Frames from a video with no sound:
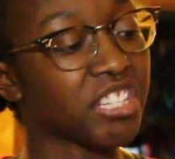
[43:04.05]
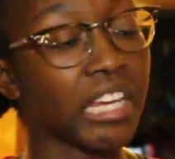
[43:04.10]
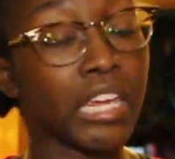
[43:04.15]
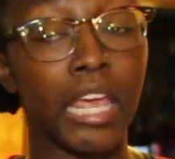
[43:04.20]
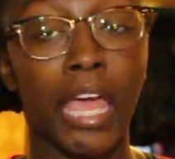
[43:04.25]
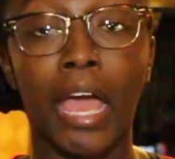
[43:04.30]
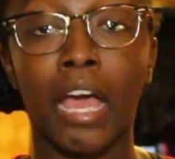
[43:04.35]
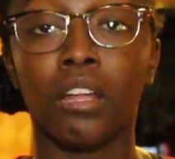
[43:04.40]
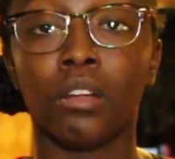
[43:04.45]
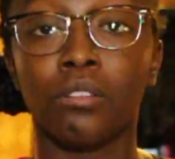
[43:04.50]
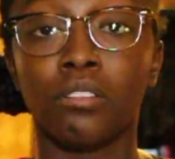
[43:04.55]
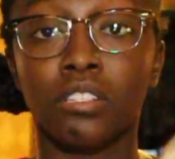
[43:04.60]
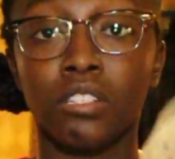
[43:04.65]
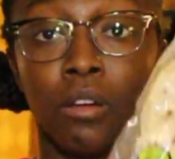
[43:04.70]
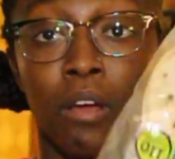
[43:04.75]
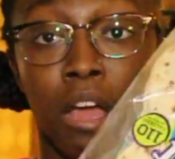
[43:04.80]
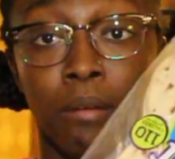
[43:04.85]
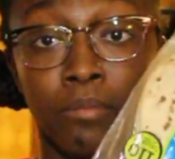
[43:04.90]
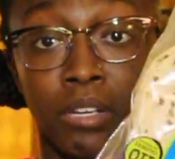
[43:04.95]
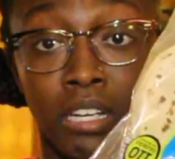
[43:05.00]
ten calories. So
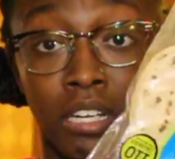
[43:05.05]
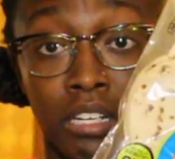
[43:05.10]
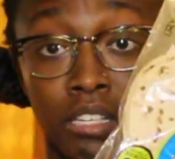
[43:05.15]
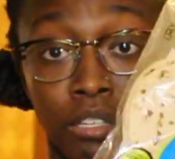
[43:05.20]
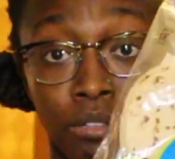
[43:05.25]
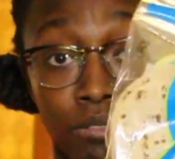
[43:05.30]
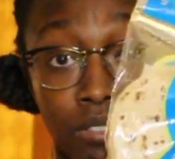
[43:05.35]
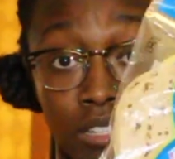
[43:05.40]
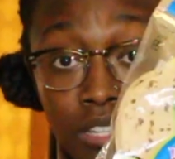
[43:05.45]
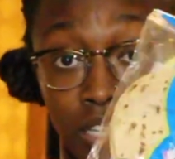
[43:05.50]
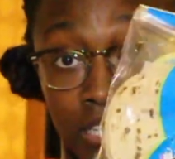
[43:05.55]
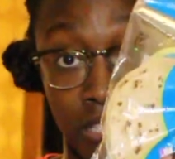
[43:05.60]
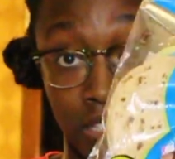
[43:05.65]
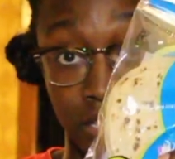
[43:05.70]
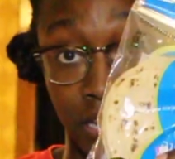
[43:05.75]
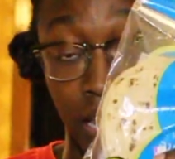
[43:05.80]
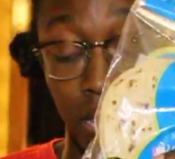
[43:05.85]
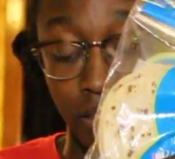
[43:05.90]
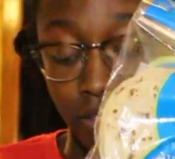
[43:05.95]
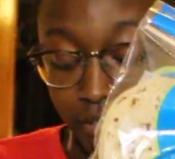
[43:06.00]
I'm gonna use this
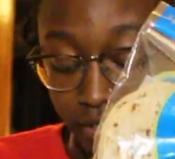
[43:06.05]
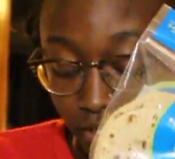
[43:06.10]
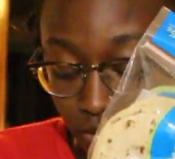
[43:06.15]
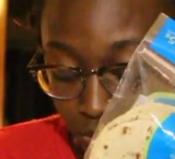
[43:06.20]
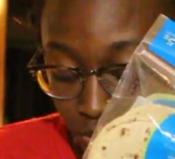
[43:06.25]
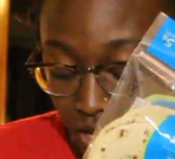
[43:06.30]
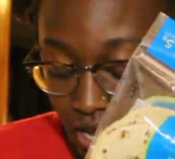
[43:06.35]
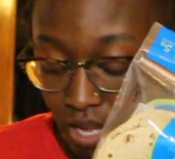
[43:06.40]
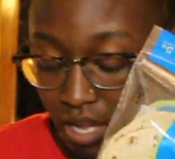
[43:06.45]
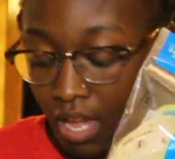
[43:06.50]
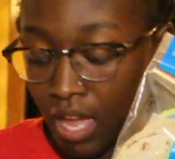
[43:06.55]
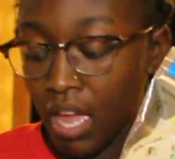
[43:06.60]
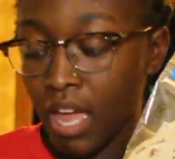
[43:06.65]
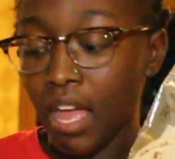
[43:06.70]
now this week.